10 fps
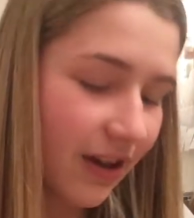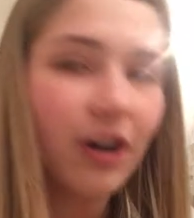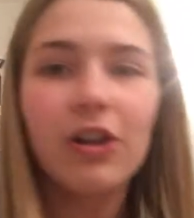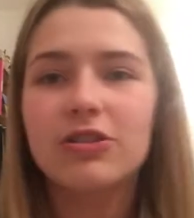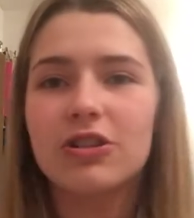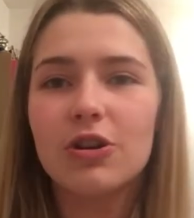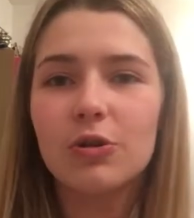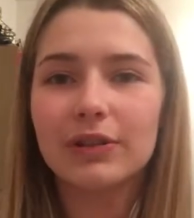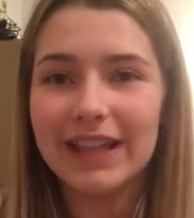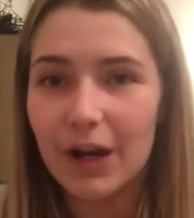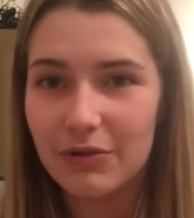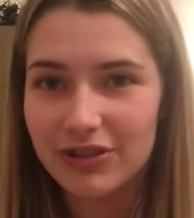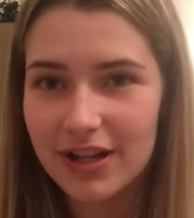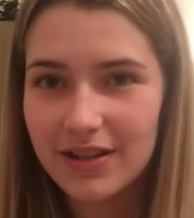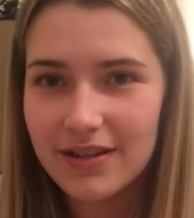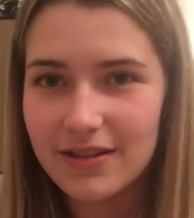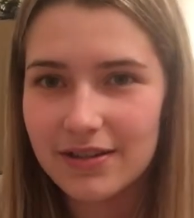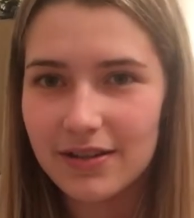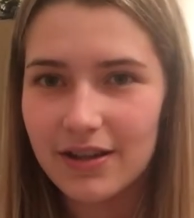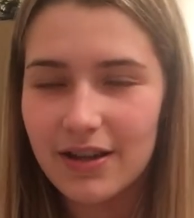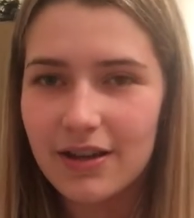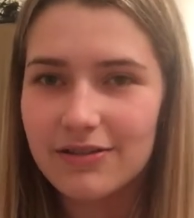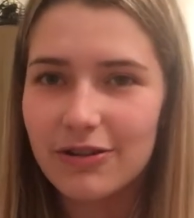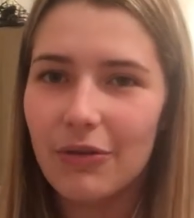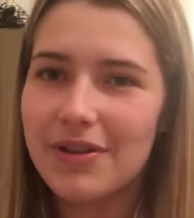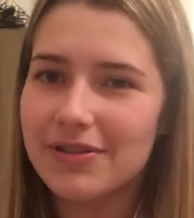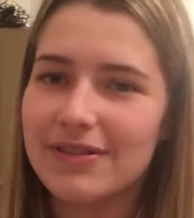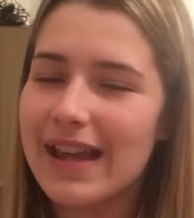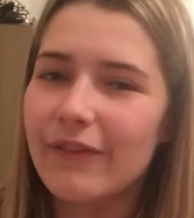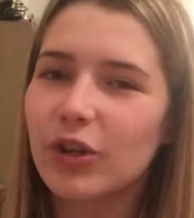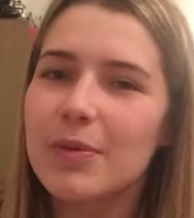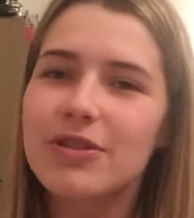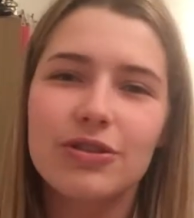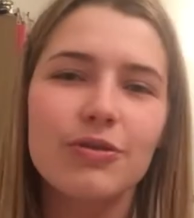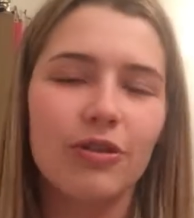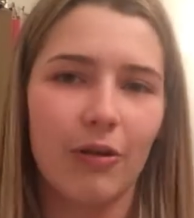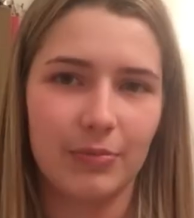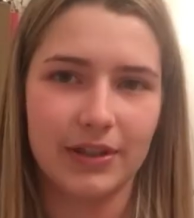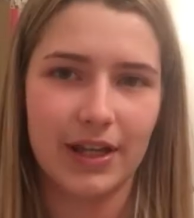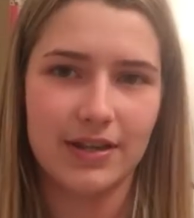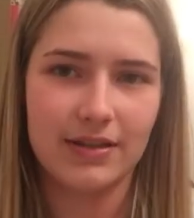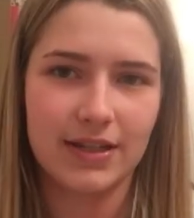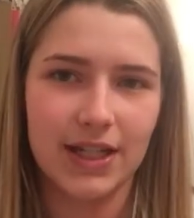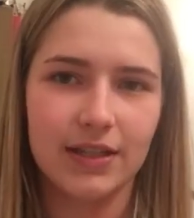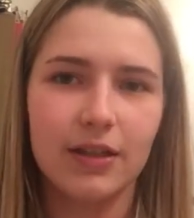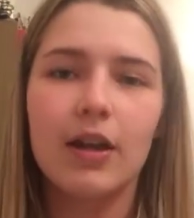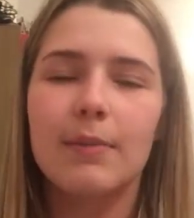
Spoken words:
Also, language techniques. So this doesn't have to be too complicated,